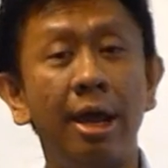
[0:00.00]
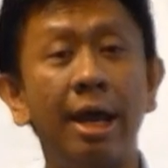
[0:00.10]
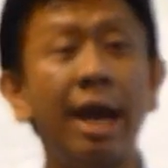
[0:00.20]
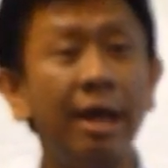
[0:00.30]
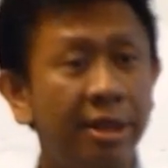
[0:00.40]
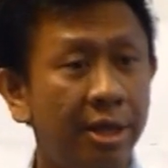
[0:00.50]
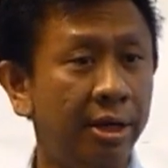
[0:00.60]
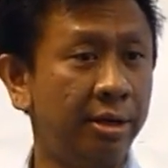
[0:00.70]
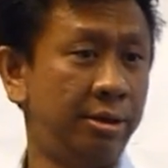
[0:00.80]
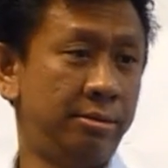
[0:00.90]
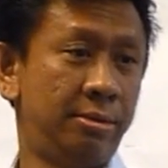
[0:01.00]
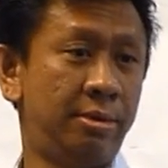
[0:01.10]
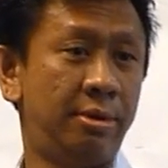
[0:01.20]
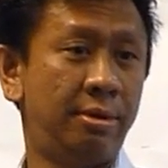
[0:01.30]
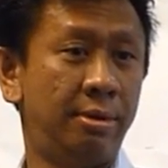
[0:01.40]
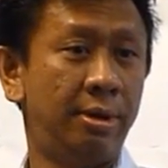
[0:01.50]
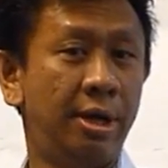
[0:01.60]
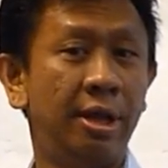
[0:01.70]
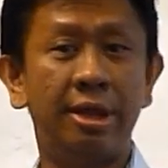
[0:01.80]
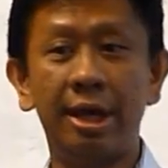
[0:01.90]
And I think
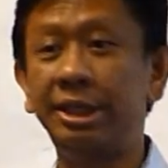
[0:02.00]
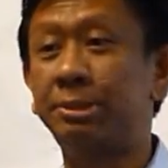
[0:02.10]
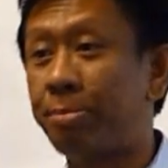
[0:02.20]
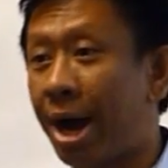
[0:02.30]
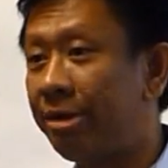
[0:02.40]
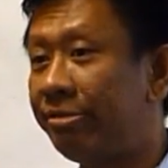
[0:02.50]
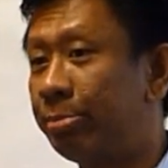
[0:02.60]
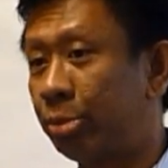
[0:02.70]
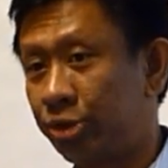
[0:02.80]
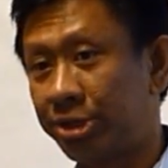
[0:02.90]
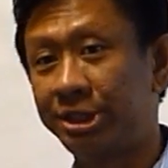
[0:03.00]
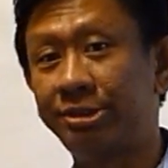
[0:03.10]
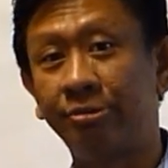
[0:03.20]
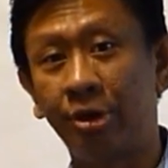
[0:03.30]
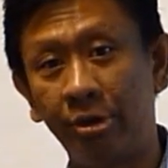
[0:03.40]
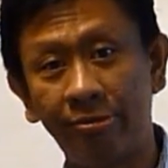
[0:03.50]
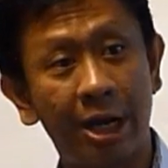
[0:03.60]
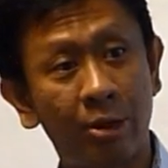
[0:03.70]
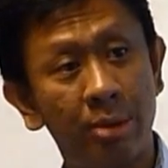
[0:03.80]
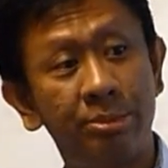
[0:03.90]
that is part of the process of growth,
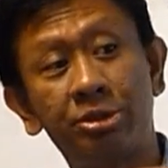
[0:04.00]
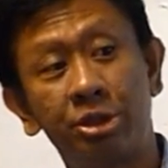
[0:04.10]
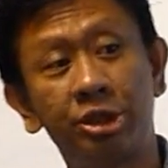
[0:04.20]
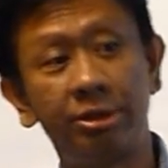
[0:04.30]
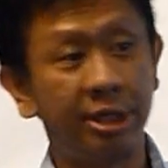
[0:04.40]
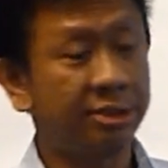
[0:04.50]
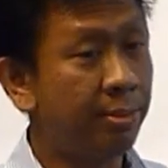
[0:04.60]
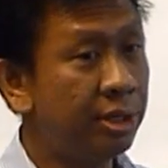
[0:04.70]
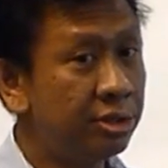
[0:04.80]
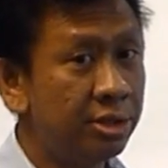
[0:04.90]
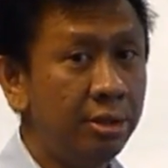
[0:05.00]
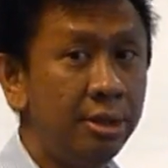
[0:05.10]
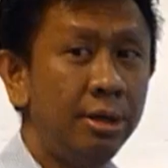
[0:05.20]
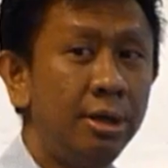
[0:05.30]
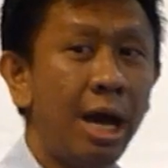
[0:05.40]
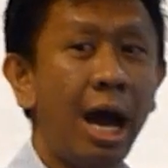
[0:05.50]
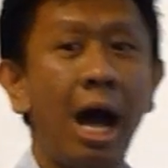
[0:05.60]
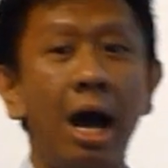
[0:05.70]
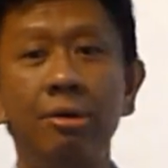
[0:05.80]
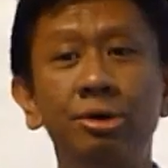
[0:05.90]
like what Mr. Cherian has mentioned.
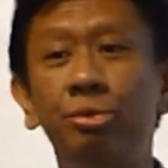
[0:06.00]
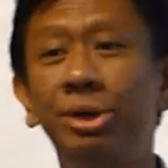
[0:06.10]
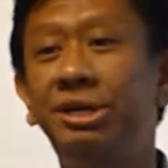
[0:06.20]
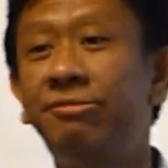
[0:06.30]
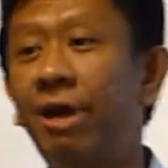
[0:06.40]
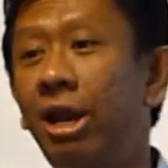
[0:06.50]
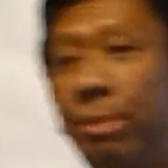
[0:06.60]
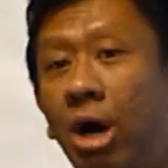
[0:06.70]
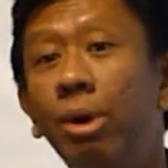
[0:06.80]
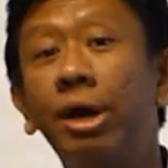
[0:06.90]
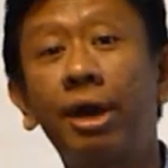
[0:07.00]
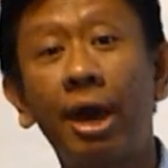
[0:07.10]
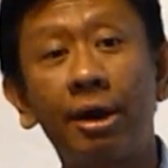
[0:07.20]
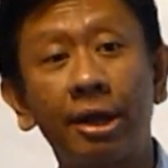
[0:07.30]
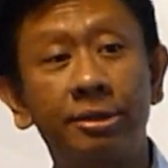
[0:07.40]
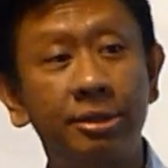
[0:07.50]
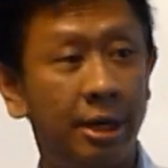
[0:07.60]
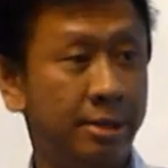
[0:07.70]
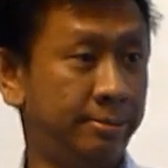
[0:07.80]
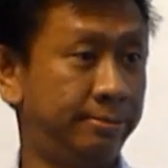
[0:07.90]
How do we develop our character?
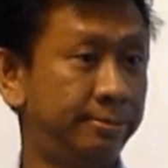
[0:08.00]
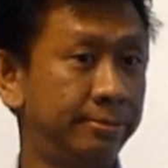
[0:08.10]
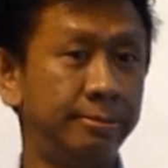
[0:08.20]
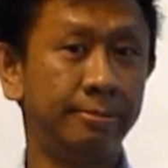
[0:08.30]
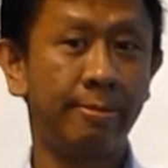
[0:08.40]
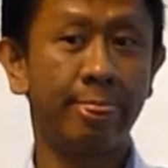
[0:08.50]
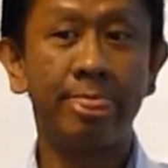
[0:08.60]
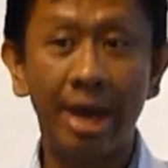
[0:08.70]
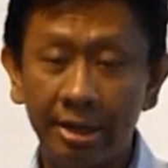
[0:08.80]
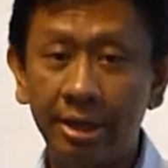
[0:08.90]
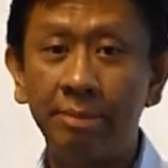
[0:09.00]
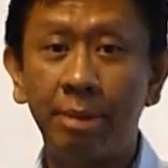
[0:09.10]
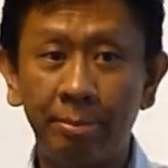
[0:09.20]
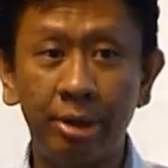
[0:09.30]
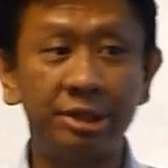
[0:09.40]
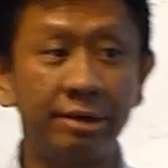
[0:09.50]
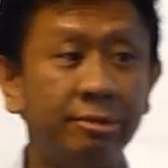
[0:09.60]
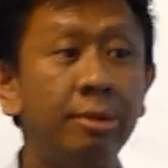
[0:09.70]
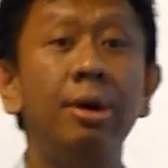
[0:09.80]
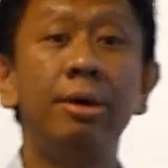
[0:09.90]
That, in my point of
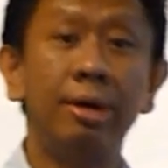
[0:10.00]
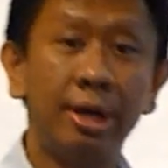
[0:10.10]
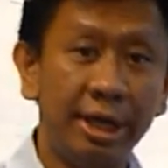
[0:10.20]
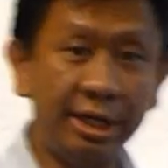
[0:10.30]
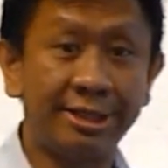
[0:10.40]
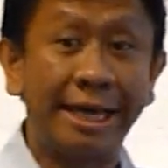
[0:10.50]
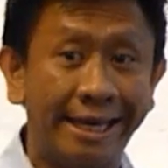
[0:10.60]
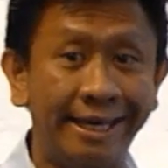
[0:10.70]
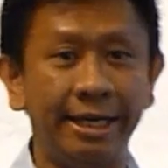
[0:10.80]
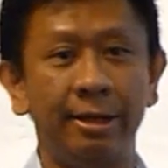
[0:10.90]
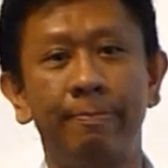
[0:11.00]
view, is key.